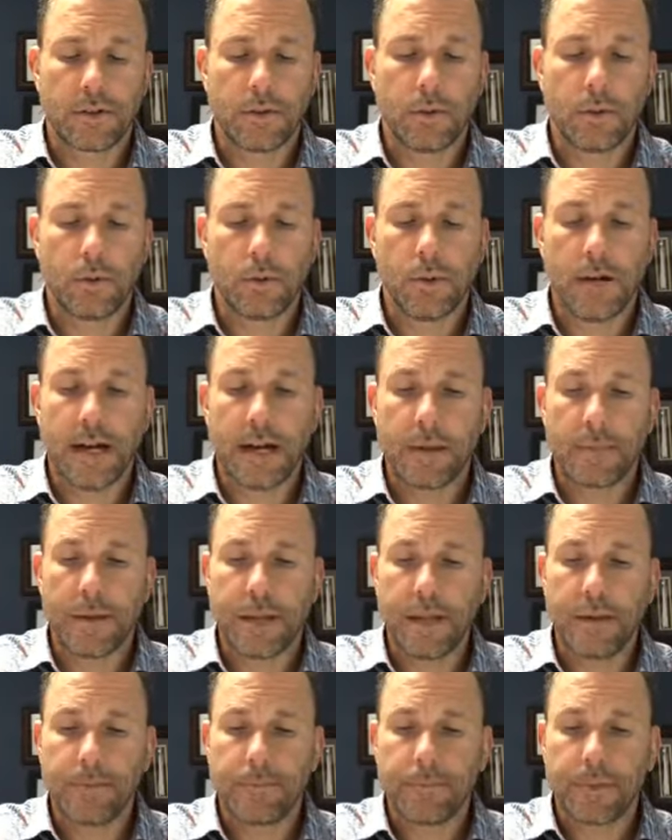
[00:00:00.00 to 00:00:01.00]

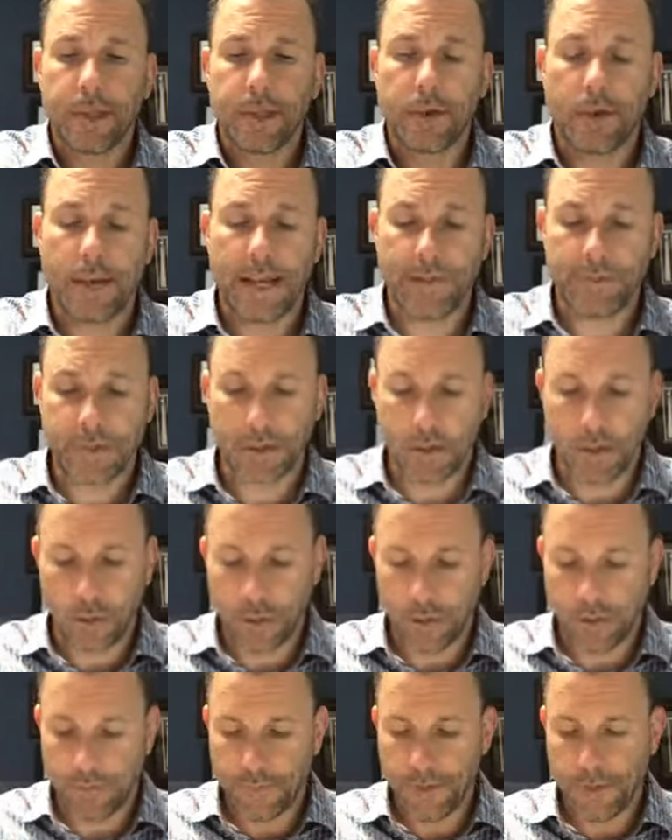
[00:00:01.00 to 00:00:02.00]
Deuteronomy, you don't have to
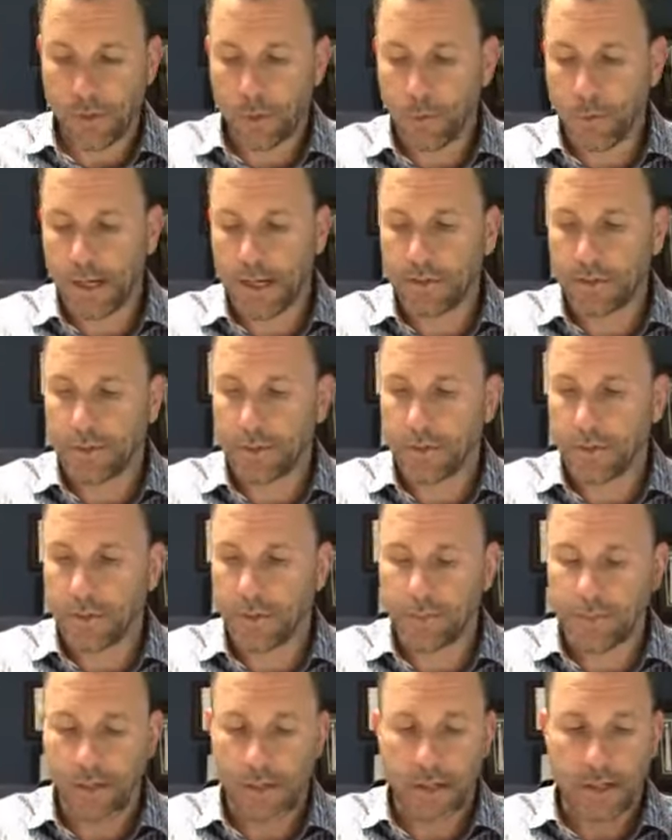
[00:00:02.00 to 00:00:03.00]
go there if you don't want to.
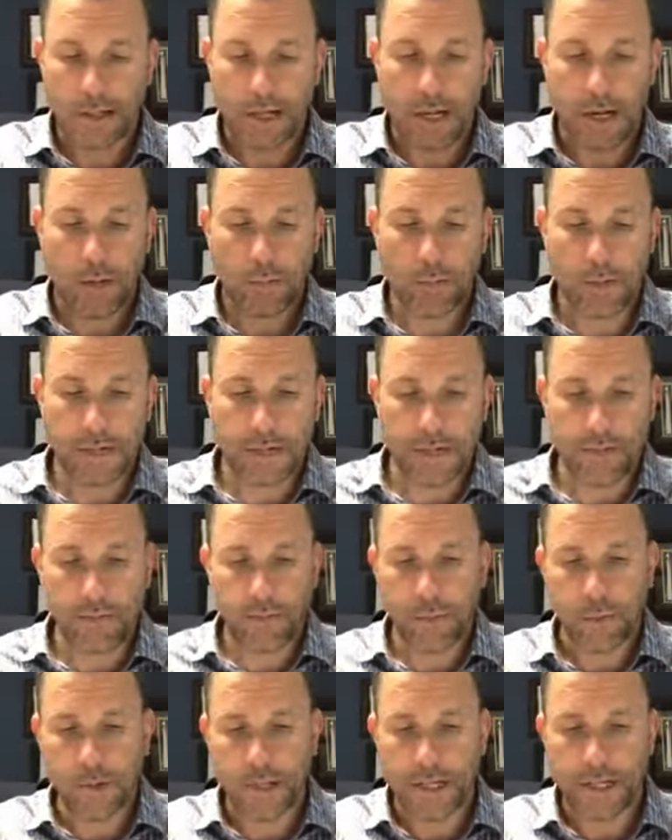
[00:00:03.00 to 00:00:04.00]
I'll read
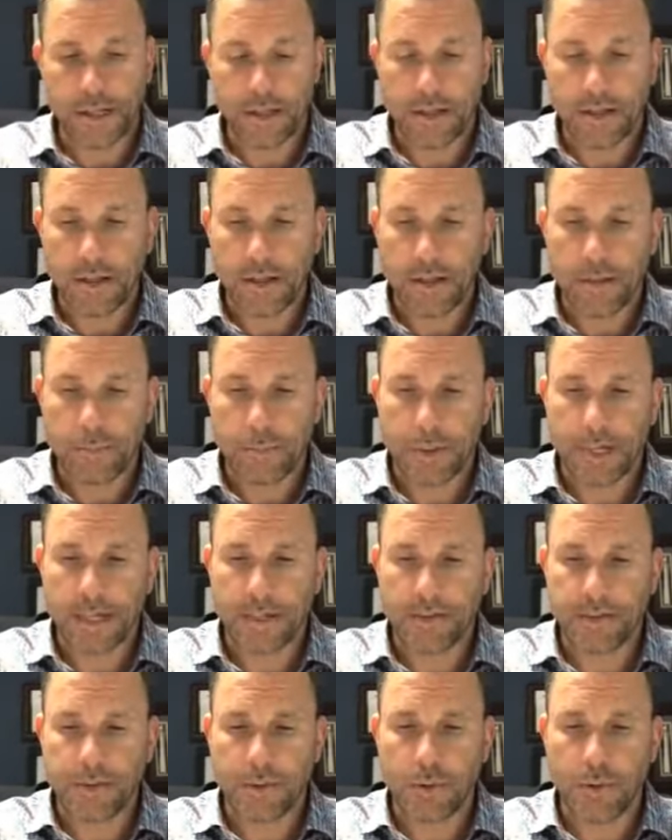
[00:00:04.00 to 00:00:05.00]
it for you, but
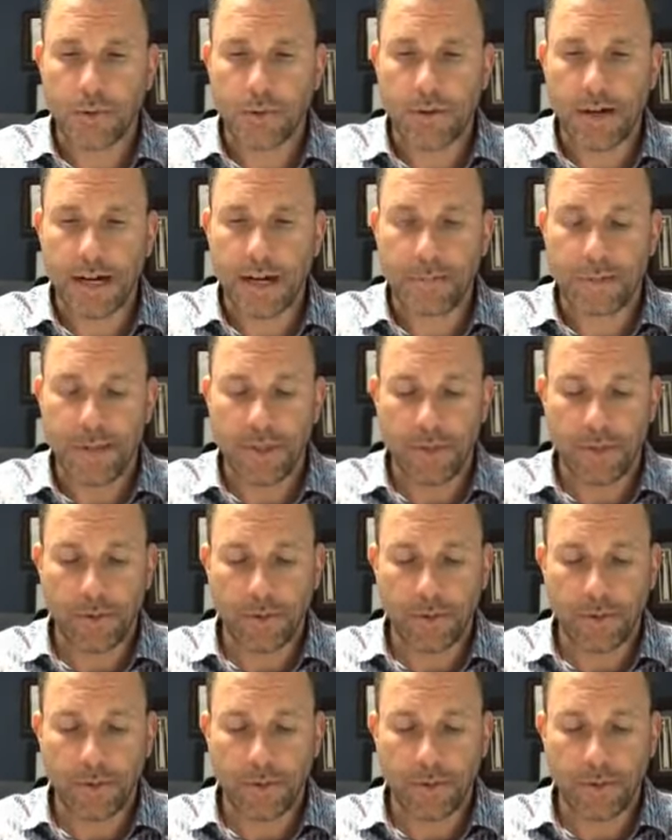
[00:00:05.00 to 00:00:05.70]
it's Deuteronomy